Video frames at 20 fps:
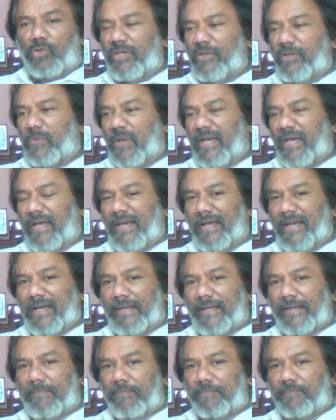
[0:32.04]
give
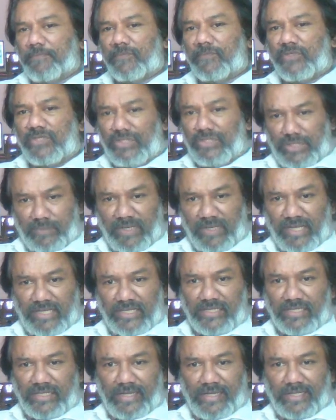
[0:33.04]
a
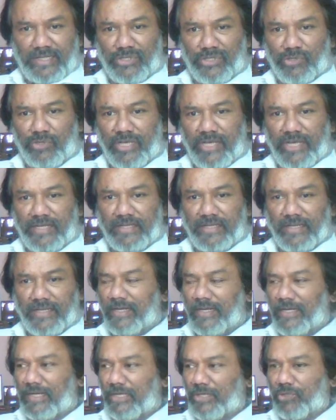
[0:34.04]
stimulus and you get
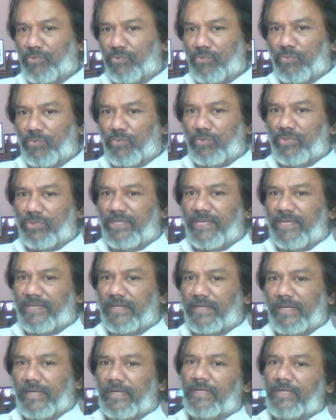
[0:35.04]

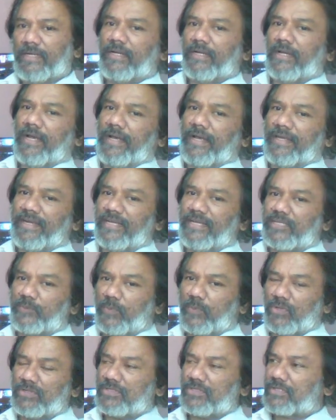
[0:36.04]
a
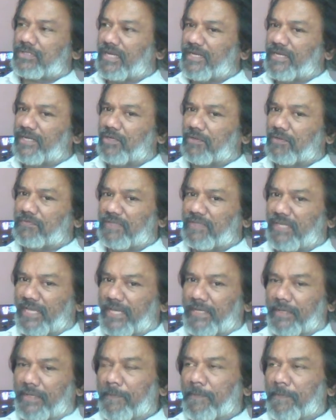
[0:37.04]
response kind of
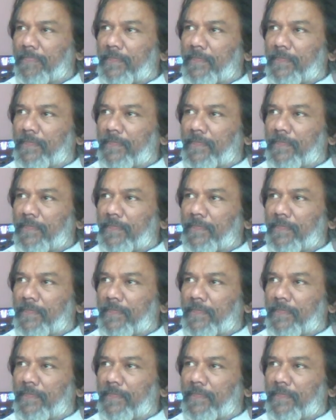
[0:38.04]
thing.